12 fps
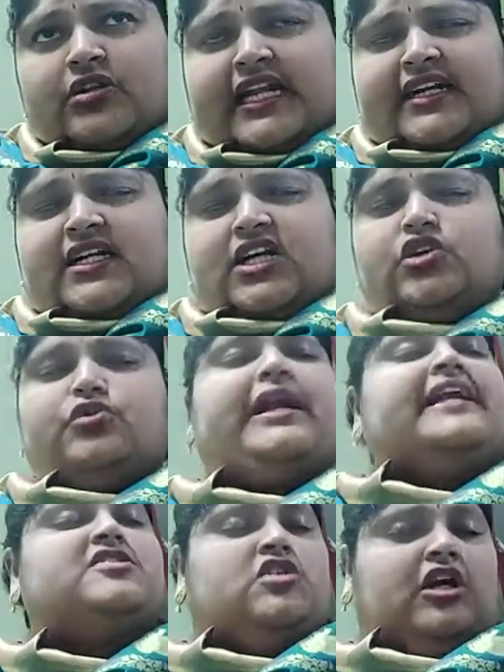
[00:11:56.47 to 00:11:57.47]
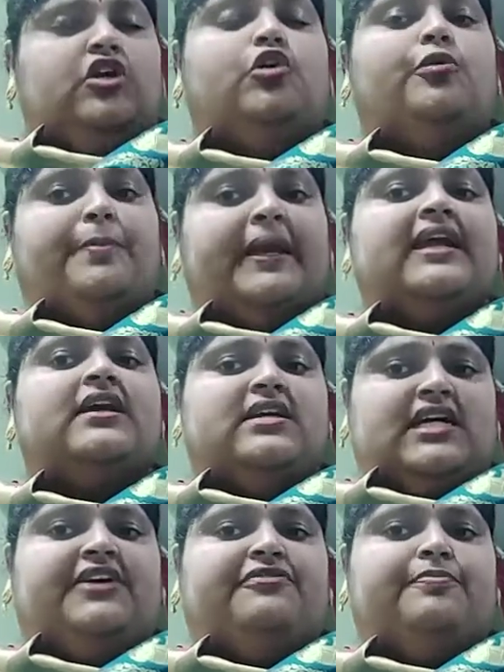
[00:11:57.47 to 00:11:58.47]
that's called whooping
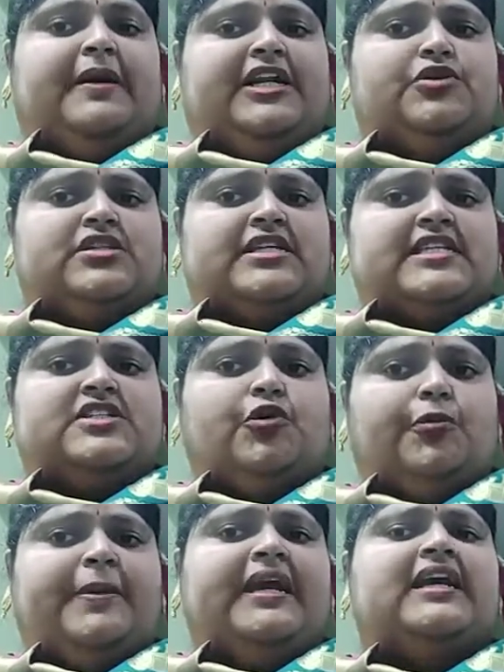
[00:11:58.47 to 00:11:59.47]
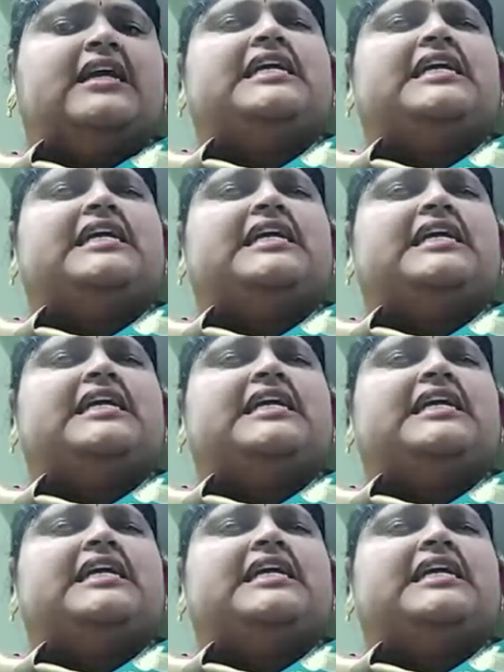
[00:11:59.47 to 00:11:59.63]
cough. Pertussis is whooping